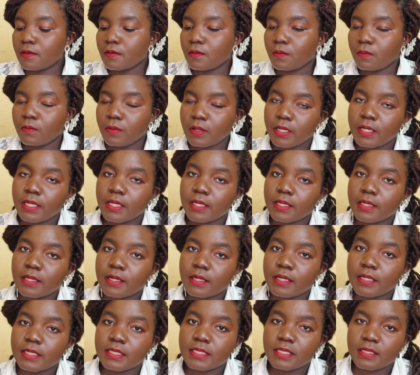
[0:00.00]
when I
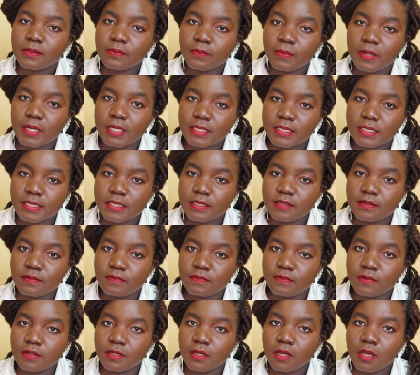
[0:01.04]
created my
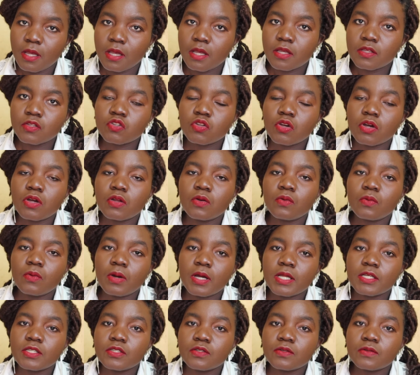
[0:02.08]
CV. So I'll
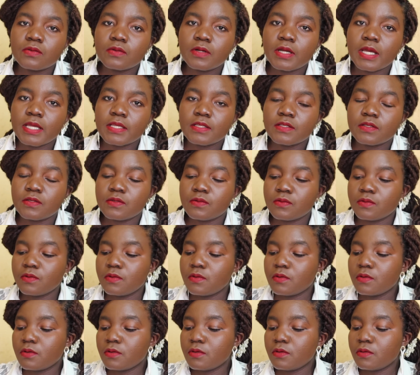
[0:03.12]
want you guys to
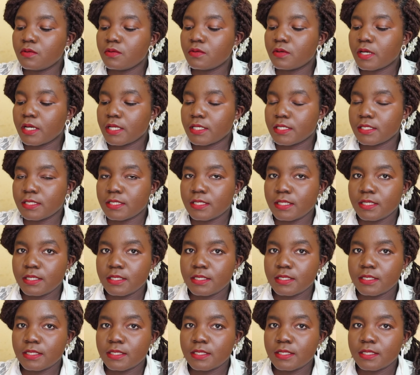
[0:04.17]
go look at
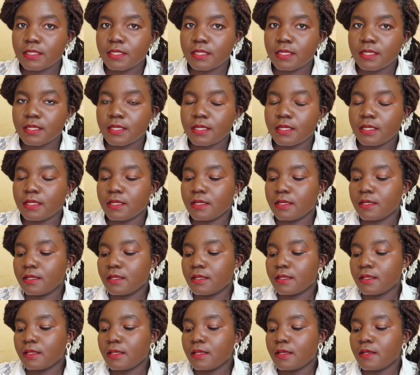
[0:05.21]
it and
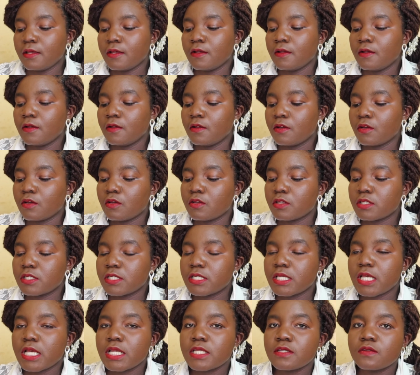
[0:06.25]

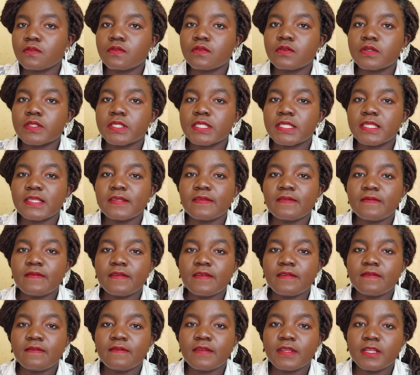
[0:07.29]
search for
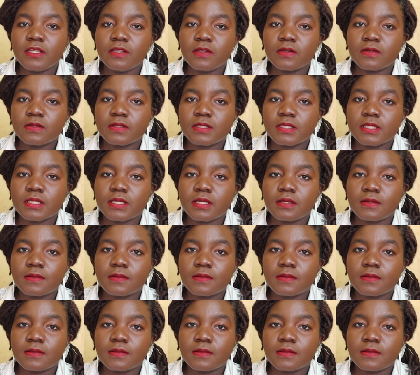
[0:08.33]
CV videos